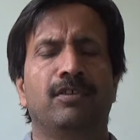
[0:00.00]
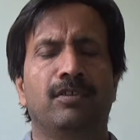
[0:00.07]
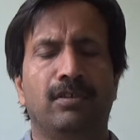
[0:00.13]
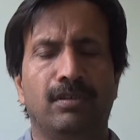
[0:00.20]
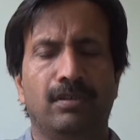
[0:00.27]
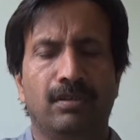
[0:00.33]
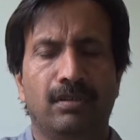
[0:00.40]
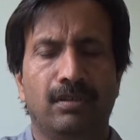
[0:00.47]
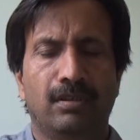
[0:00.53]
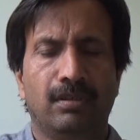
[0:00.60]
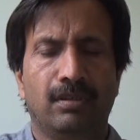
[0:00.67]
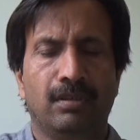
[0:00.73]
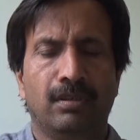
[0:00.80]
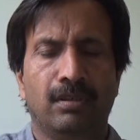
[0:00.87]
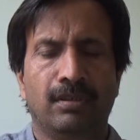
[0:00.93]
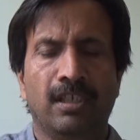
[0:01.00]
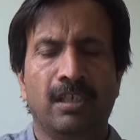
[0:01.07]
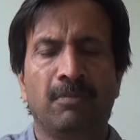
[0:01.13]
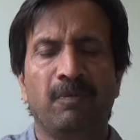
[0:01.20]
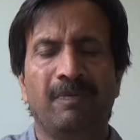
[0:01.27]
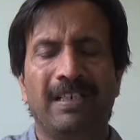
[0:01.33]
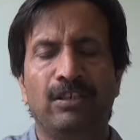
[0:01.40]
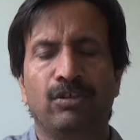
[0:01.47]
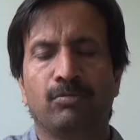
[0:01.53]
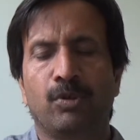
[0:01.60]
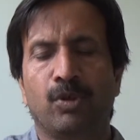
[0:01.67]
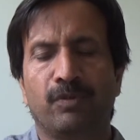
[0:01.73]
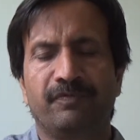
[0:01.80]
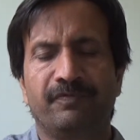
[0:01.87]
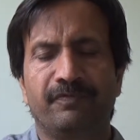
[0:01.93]
a normal value
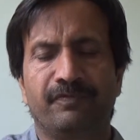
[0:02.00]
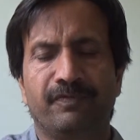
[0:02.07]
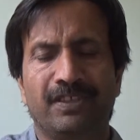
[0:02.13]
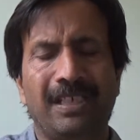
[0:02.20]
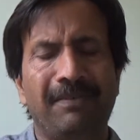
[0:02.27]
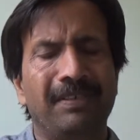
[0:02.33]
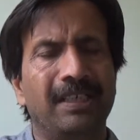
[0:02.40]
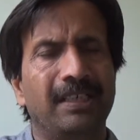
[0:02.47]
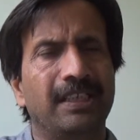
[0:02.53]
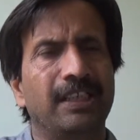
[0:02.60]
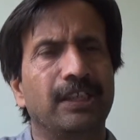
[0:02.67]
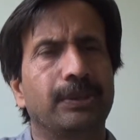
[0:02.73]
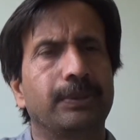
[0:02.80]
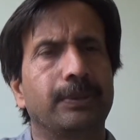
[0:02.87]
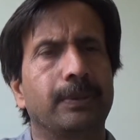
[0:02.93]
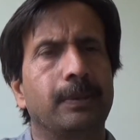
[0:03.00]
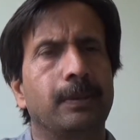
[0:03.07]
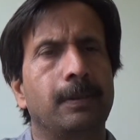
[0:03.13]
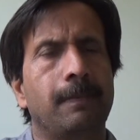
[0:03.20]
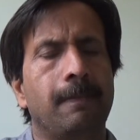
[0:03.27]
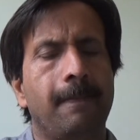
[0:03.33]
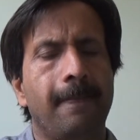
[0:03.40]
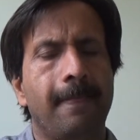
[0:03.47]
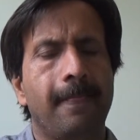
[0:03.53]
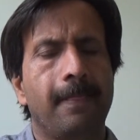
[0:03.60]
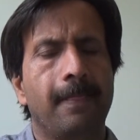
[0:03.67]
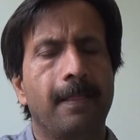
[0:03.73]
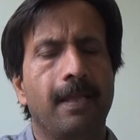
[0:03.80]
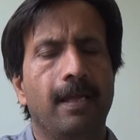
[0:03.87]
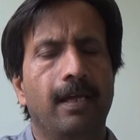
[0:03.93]
about 17 to
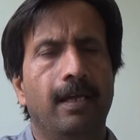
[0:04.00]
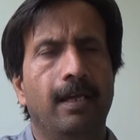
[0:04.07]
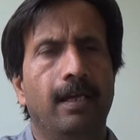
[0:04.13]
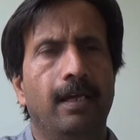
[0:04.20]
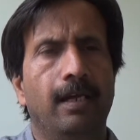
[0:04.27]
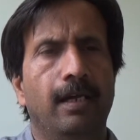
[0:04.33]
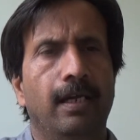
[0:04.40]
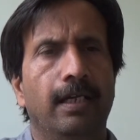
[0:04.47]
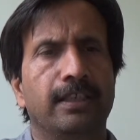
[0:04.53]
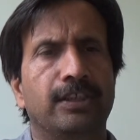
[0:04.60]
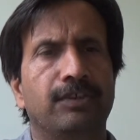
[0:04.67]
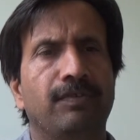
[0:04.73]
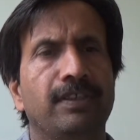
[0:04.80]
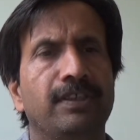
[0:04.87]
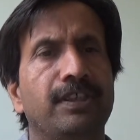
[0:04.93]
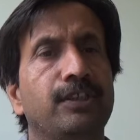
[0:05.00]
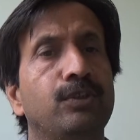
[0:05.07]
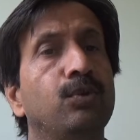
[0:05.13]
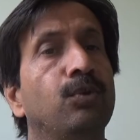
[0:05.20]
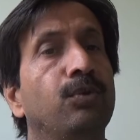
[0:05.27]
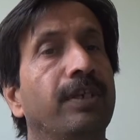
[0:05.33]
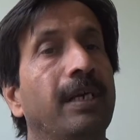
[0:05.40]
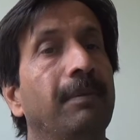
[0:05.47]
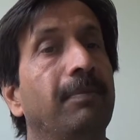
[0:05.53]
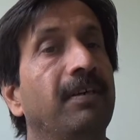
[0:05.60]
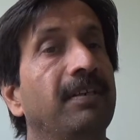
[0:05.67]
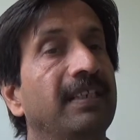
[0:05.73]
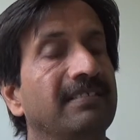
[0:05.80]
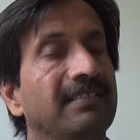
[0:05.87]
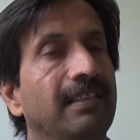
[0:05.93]
22 gram
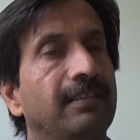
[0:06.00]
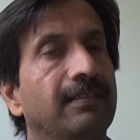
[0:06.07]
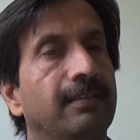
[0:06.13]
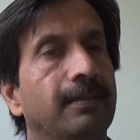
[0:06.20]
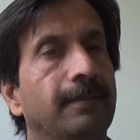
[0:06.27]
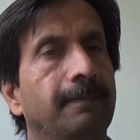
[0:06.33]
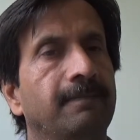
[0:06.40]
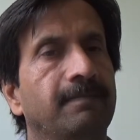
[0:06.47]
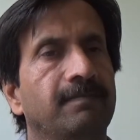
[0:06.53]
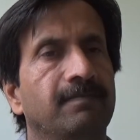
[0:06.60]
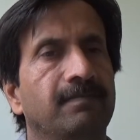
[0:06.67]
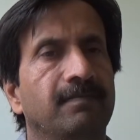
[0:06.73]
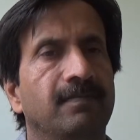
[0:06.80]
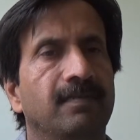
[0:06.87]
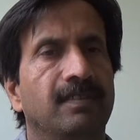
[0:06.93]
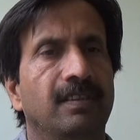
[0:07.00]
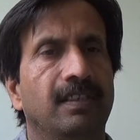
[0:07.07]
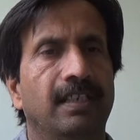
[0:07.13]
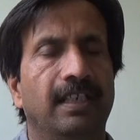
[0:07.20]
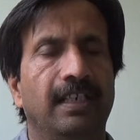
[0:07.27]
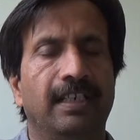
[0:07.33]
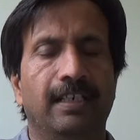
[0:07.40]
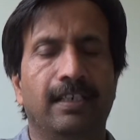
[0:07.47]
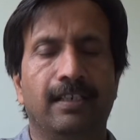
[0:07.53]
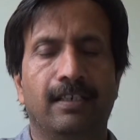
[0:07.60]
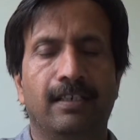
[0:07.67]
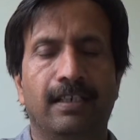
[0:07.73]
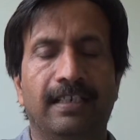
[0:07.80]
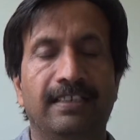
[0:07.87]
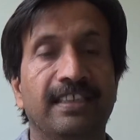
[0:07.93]
per deciliter. And
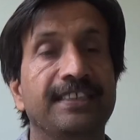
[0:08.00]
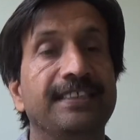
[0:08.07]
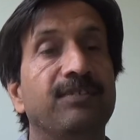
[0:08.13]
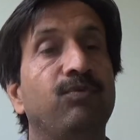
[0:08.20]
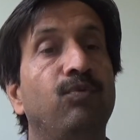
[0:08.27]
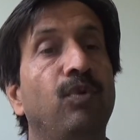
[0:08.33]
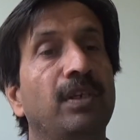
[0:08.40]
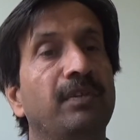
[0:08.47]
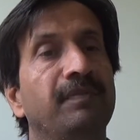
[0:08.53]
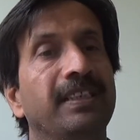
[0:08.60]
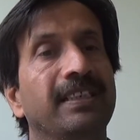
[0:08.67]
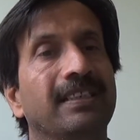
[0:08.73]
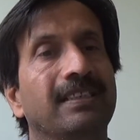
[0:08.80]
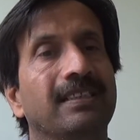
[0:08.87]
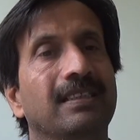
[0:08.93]
at the age of 1 week,